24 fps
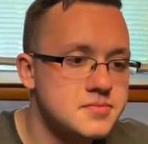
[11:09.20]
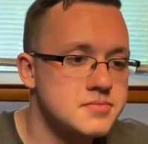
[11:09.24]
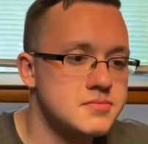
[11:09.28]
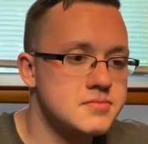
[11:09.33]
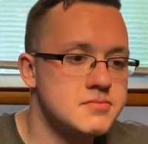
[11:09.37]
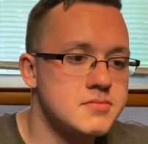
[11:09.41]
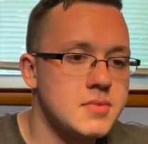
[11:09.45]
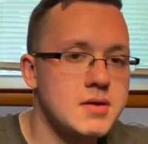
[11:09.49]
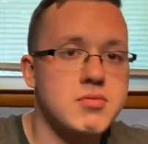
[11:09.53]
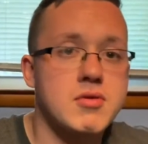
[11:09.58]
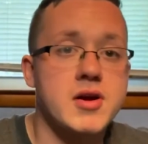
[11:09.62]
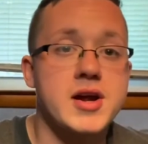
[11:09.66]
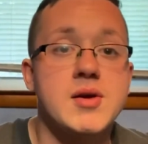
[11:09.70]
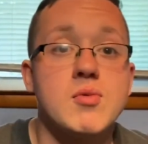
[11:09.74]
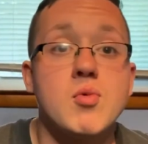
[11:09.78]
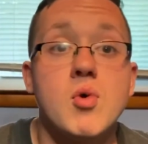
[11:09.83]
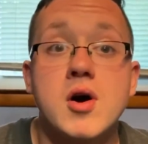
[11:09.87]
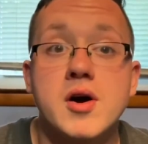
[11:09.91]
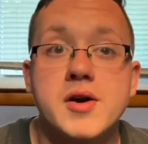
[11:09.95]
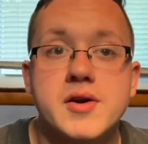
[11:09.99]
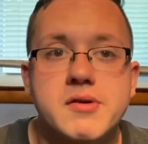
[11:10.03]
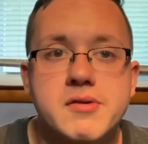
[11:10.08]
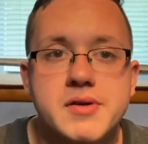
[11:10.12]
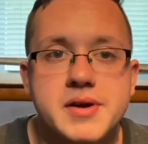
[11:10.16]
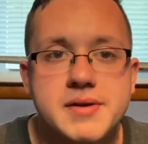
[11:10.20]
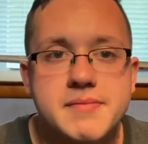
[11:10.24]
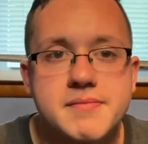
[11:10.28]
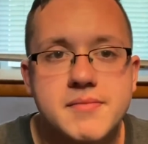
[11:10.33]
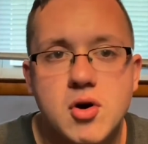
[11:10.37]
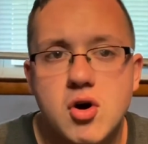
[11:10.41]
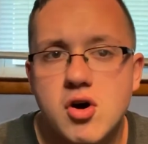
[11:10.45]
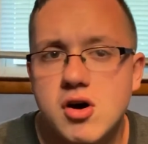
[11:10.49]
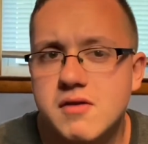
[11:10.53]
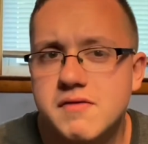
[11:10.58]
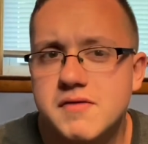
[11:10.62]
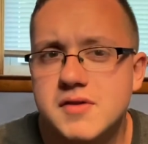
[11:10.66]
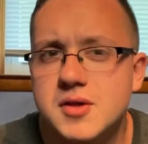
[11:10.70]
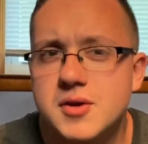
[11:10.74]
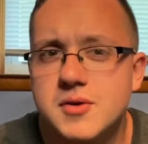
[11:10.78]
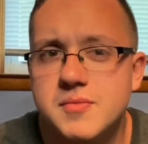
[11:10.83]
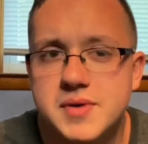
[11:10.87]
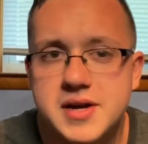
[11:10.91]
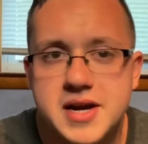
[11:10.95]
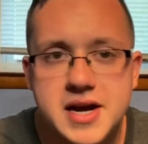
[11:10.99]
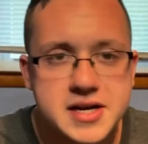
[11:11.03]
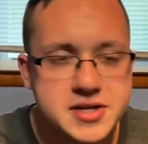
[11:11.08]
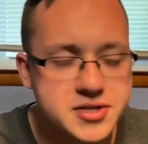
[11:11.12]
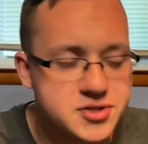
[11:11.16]
my brain wandering off a little
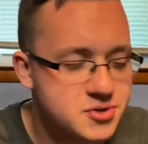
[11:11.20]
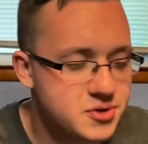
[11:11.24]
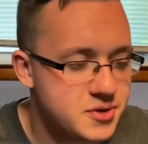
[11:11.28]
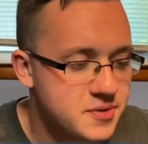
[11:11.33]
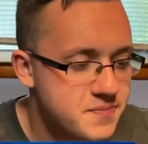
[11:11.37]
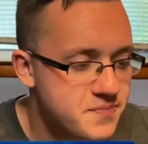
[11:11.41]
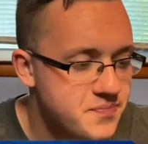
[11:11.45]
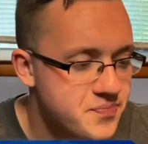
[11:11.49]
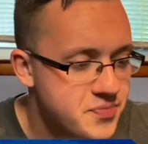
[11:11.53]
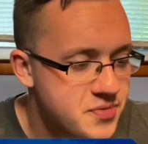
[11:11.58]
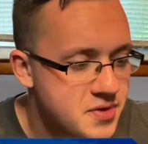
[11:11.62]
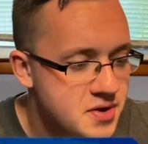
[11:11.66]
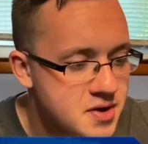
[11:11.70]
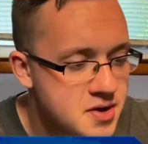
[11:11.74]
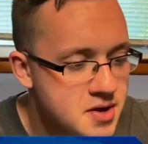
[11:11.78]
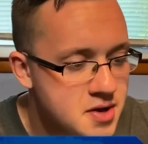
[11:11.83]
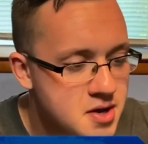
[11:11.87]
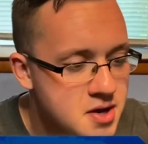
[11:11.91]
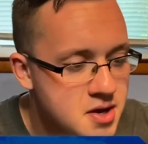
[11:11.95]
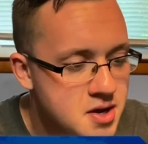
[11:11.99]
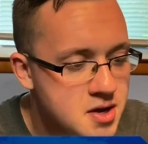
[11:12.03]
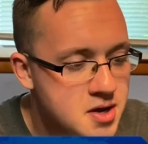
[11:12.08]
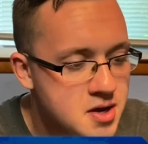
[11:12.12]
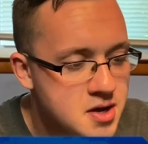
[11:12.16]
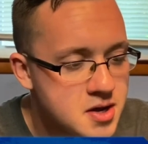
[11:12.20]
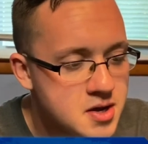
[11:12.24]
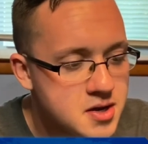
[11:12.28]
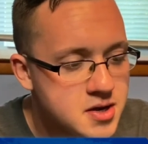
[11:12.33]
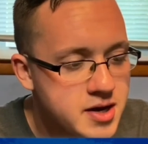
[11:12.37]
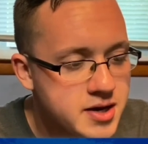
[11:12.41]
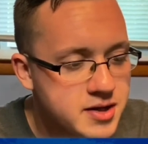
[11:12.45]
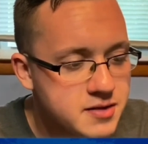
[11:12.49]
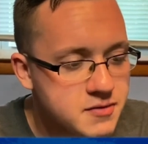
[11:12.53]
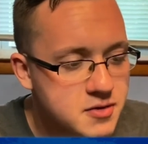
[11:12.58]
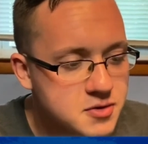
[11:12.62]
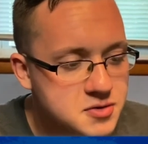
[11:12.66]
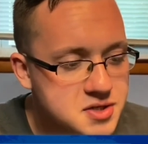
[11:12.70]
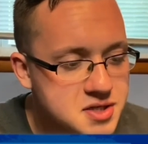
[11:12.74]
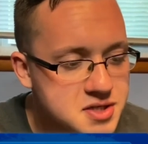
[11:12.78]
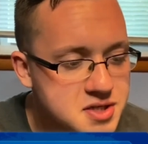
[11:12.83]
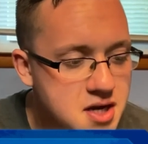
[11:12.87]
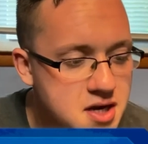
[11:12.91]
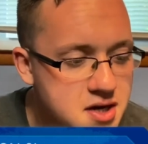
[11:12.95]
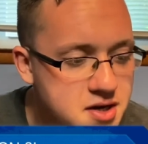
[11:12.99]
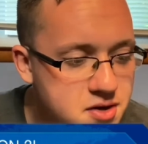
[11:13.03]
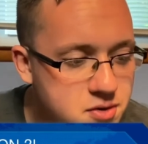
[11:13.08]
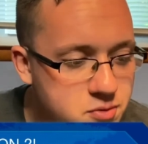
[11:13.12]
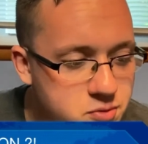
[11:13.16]
bit extra. Nyla Rose is
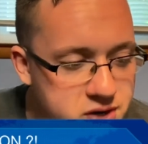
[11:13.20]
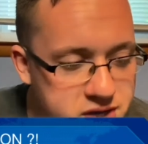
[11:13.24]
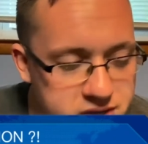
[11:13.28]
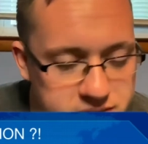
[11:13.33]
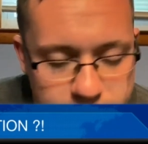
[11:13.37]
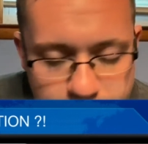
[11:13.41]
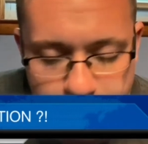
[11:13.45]
not gonna win. Who